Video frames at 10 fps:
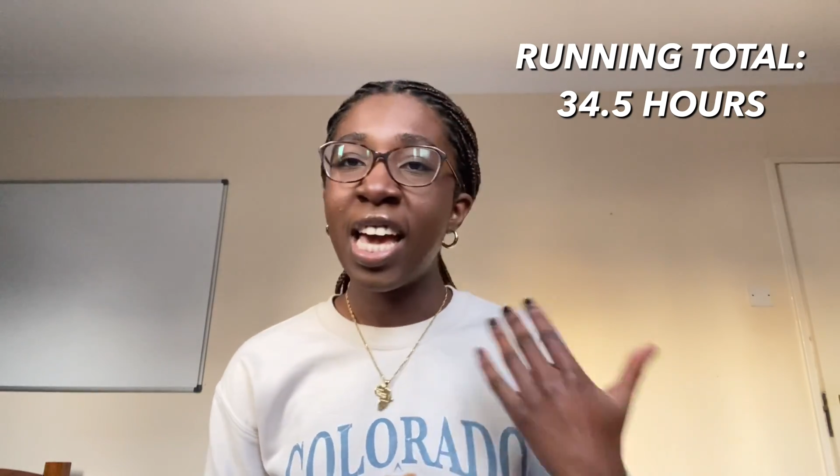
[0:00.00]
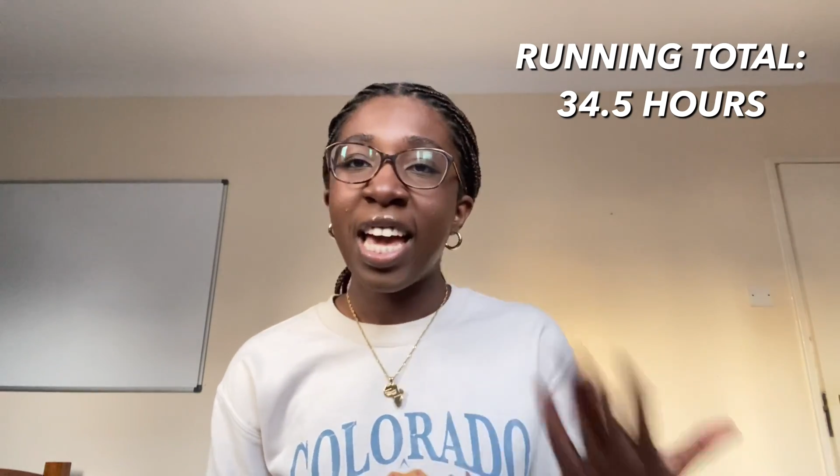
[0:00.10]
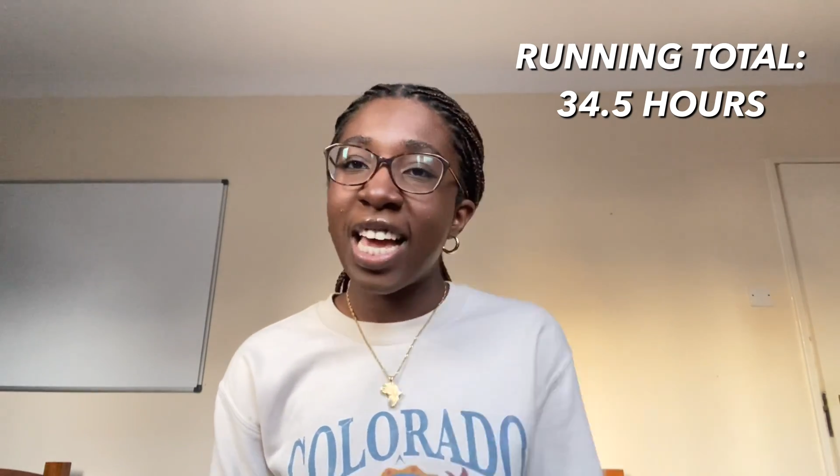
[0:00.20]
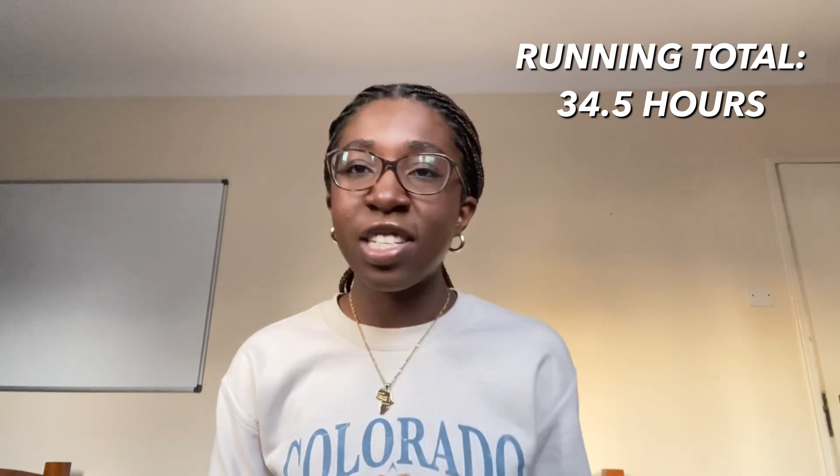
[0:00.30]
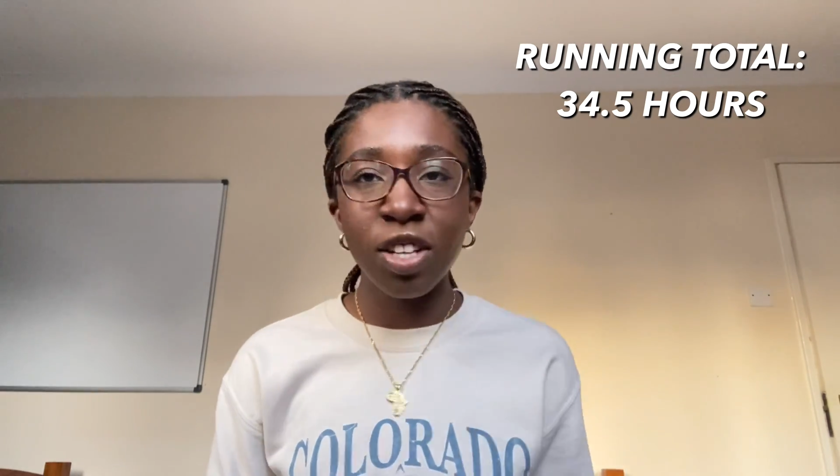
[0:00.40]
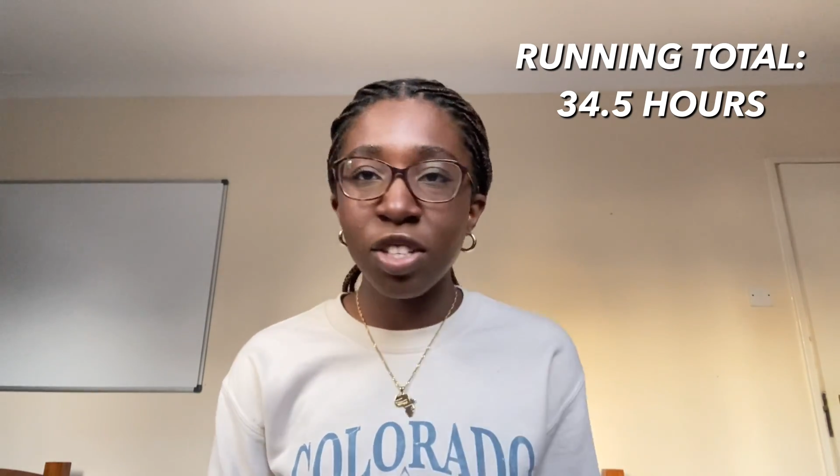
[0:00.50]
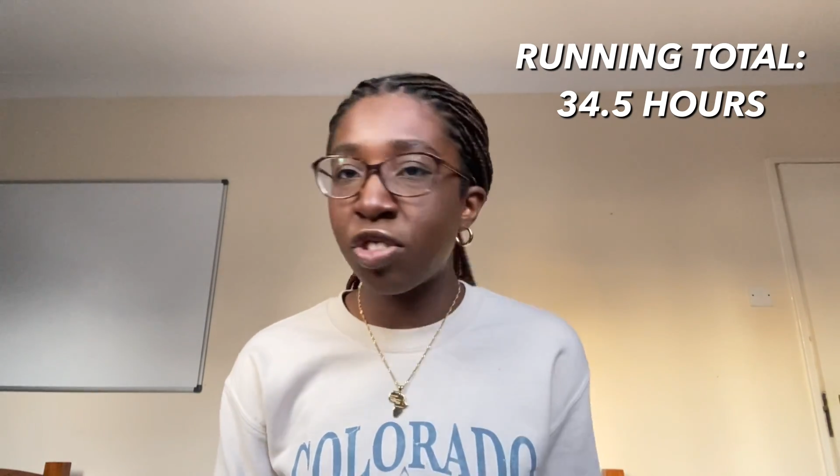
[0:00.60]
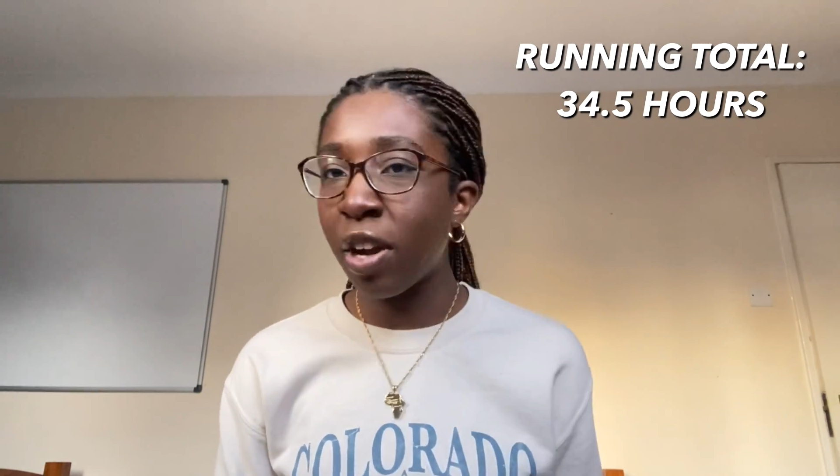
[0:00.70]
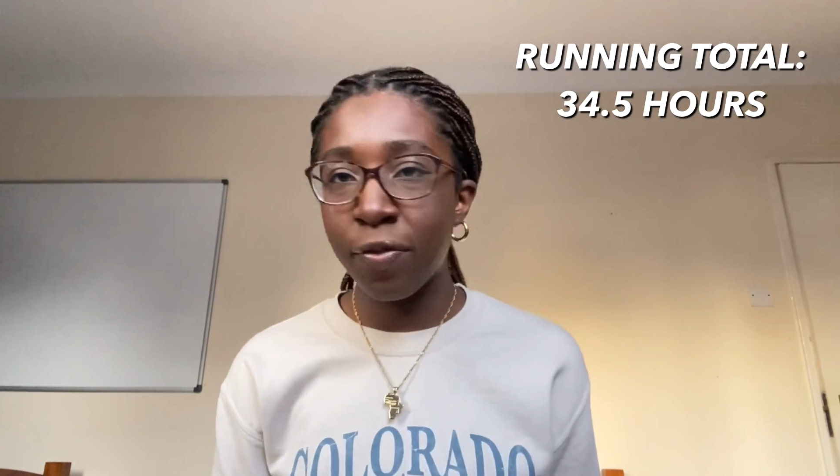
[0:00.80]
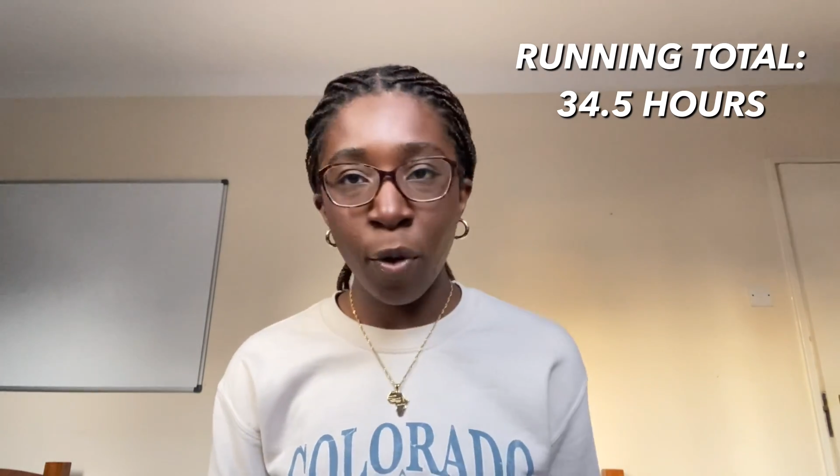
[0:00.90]
it's not
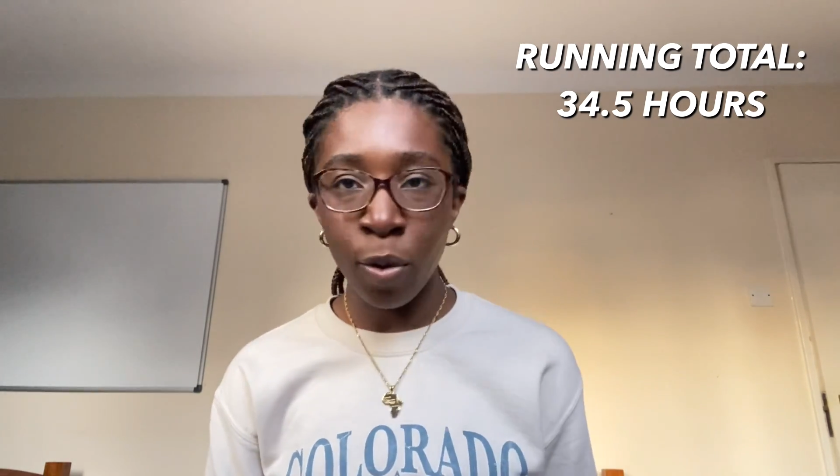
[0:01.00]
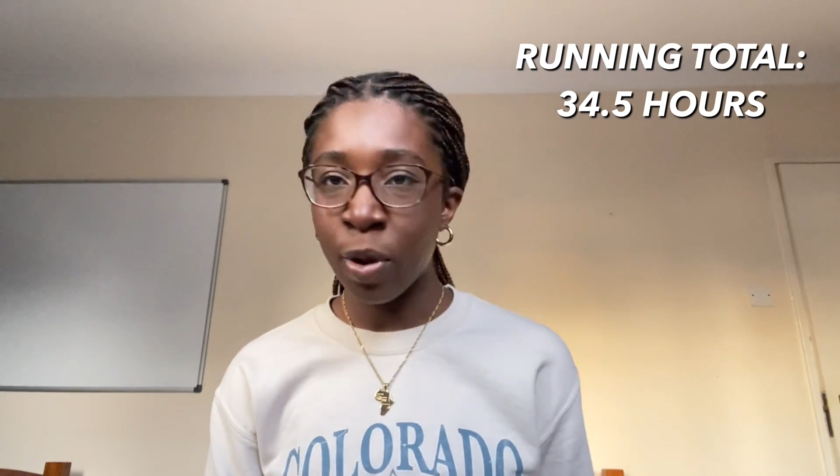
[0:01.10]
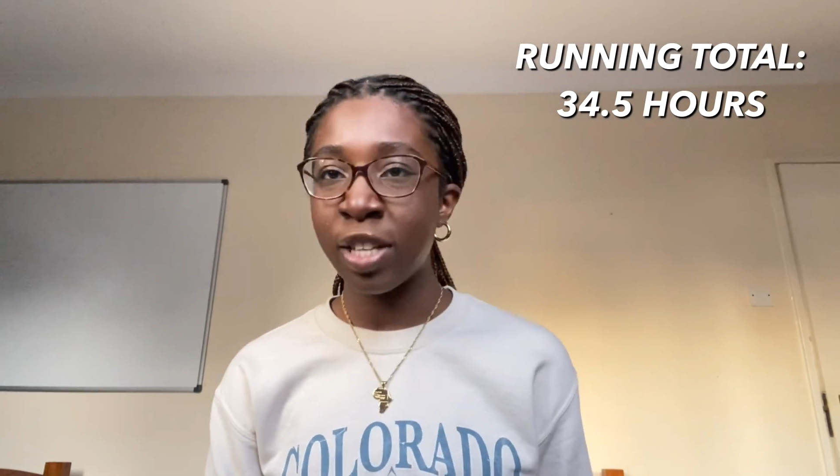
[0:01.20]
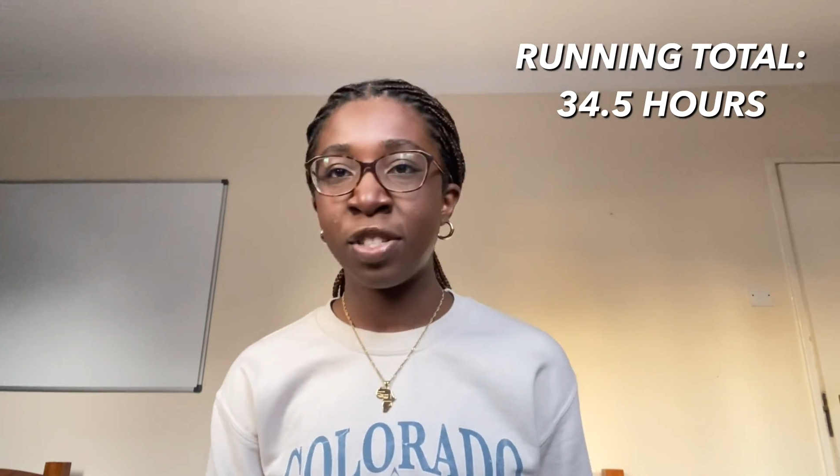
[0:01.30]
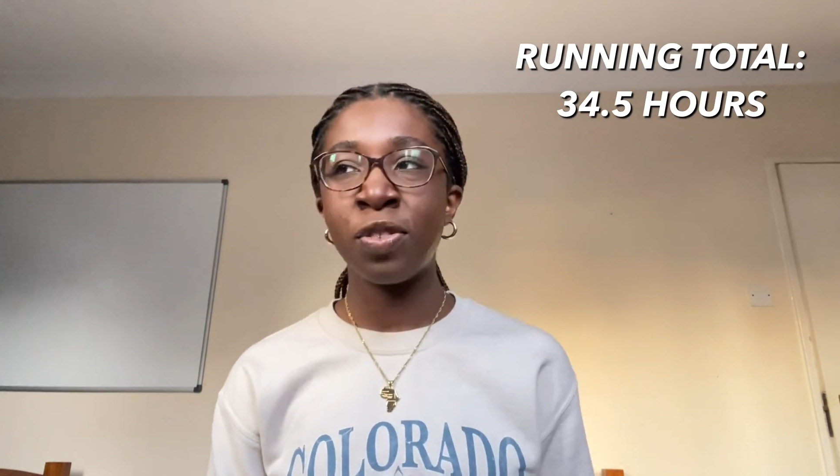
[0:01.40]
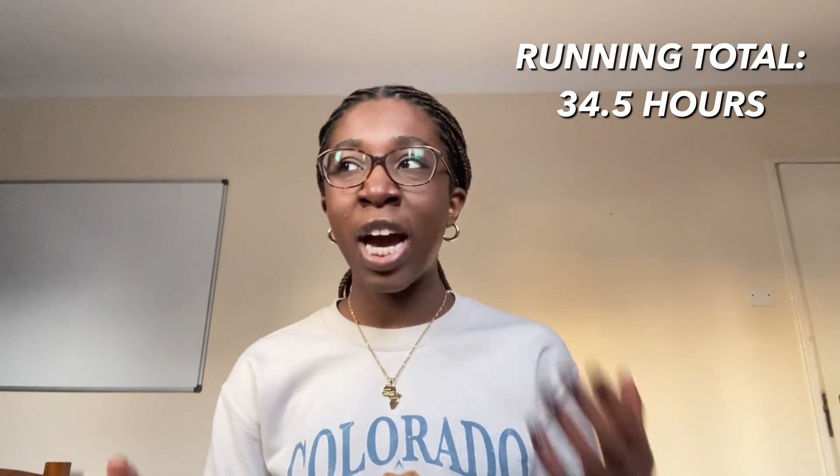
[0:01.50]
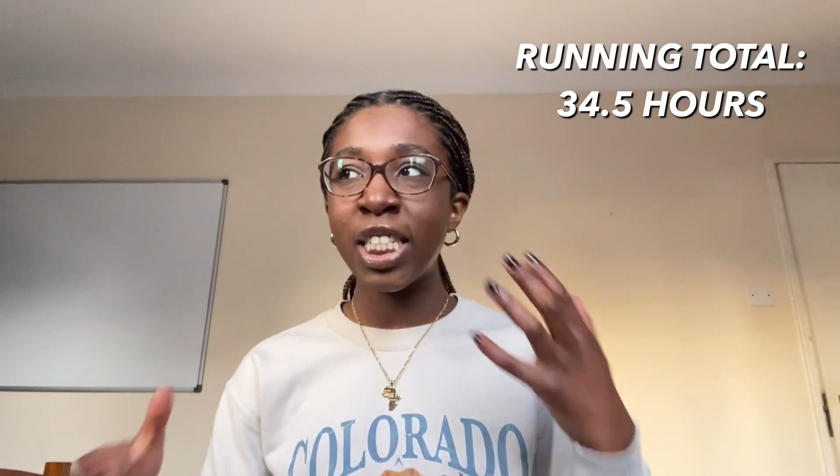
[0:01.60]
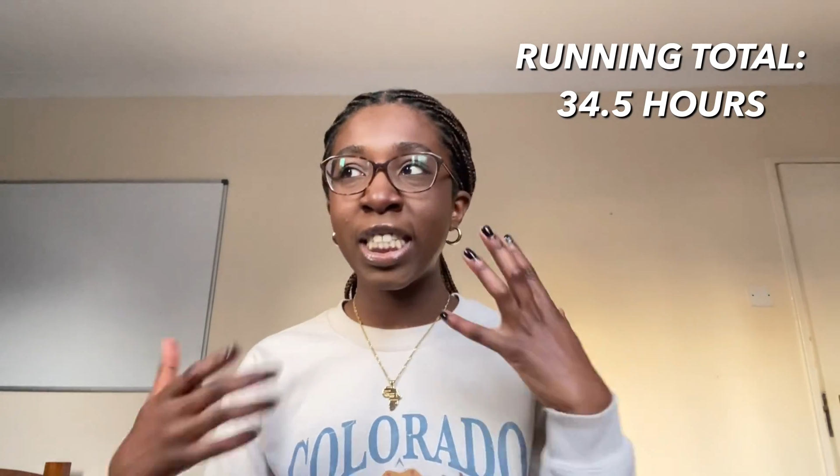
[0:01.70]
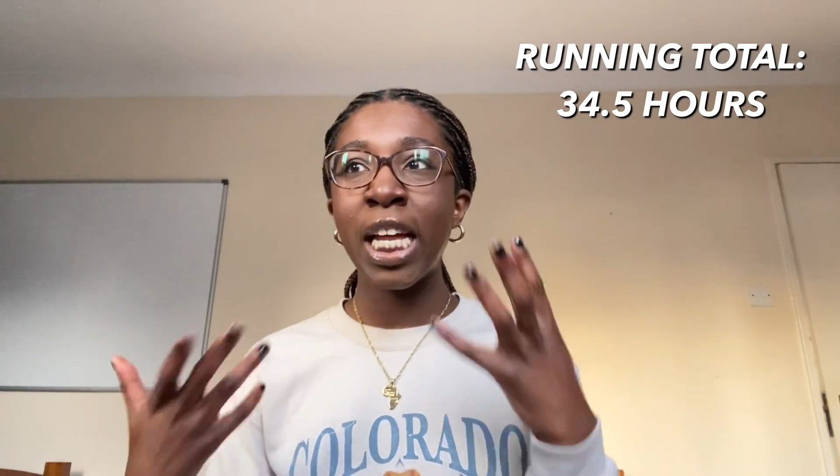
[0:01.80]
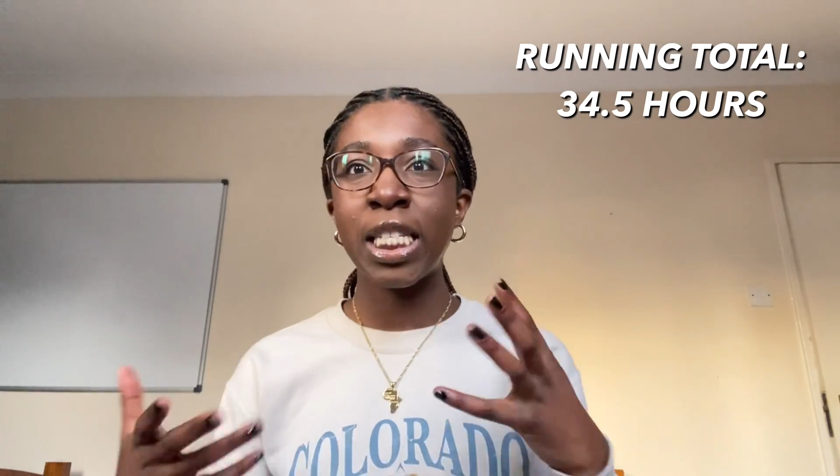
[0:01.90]
straightforward questions. You
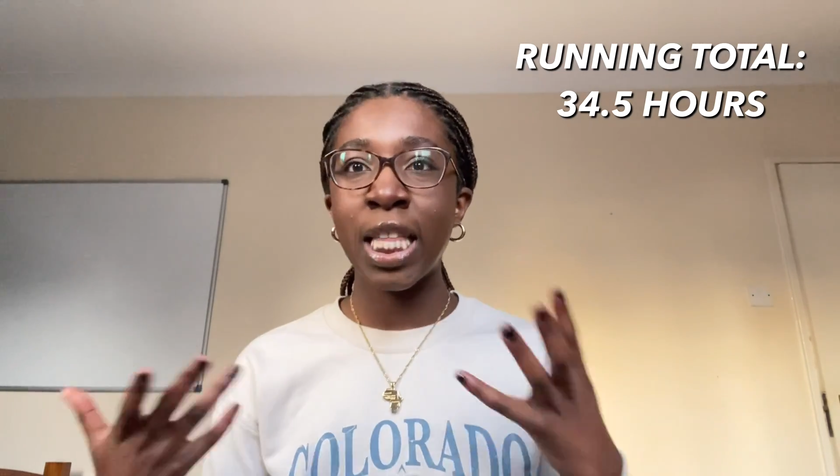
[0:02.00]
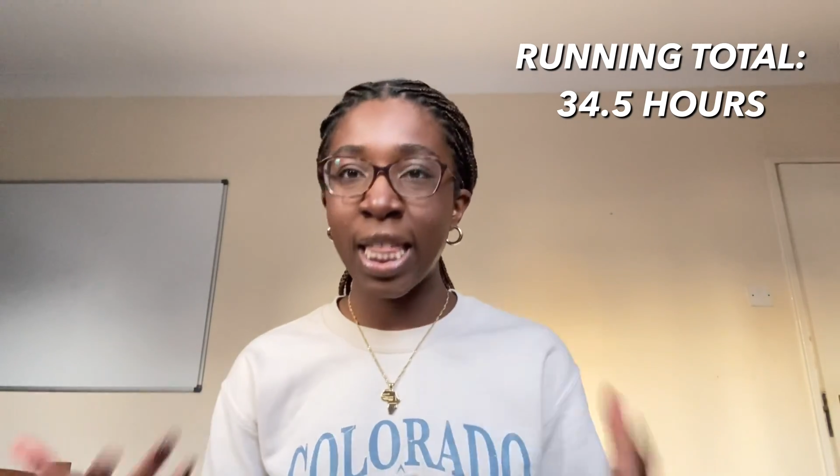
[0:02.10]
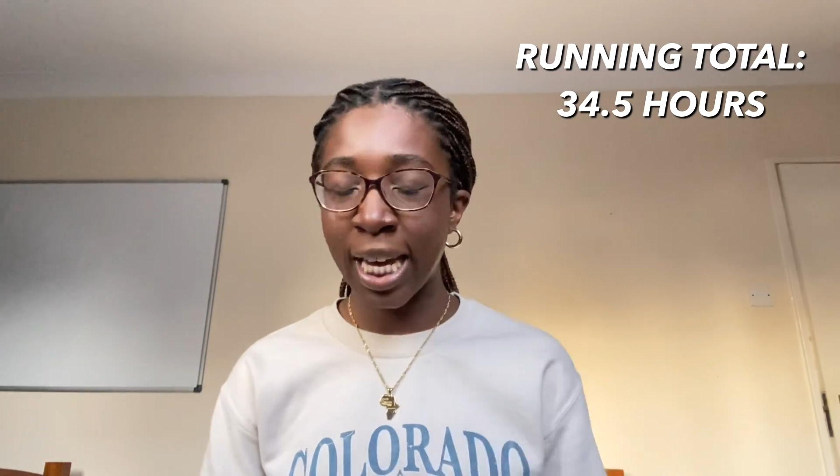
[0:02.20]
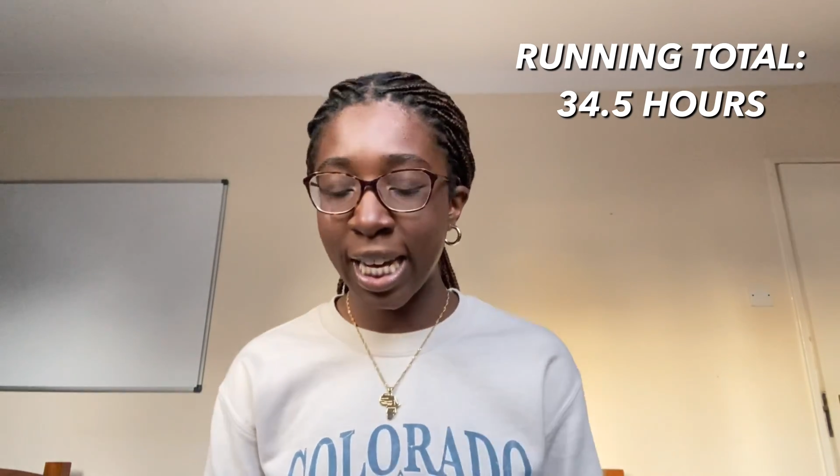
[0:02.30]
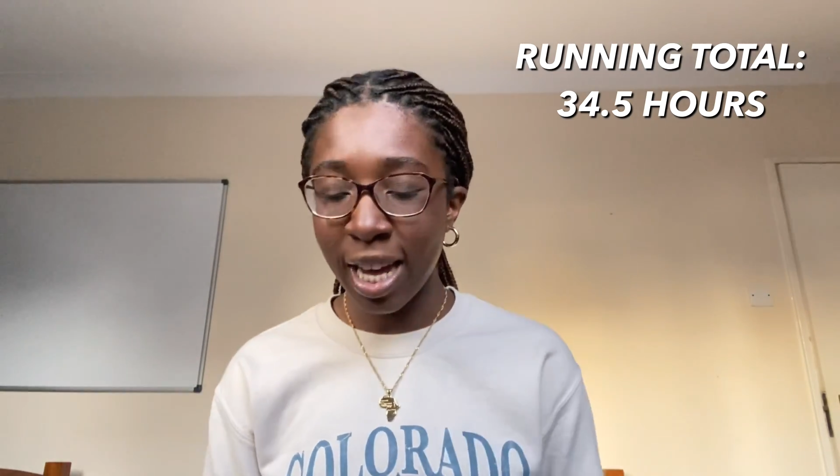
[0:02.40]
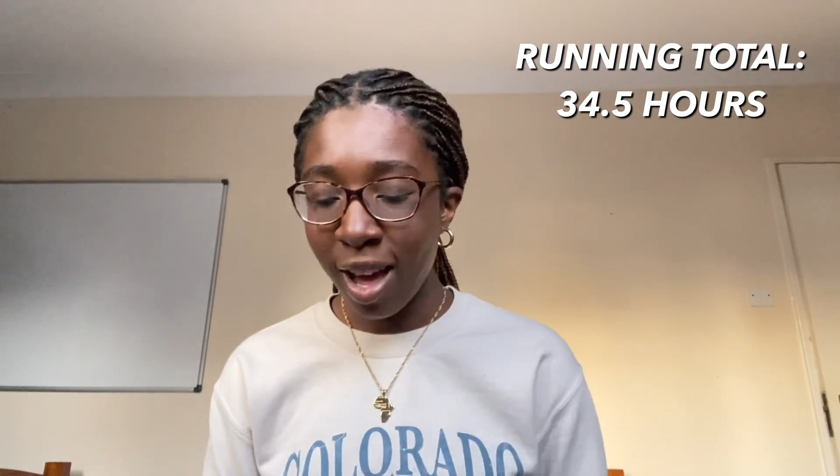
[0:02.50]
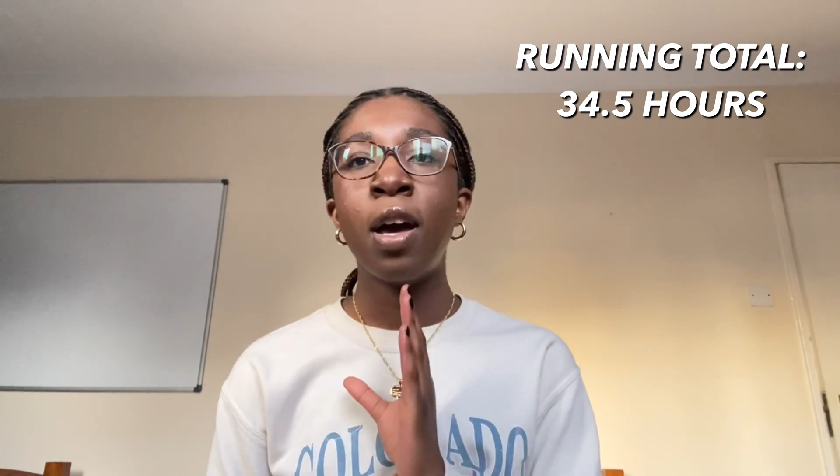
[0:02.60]
actually need to think.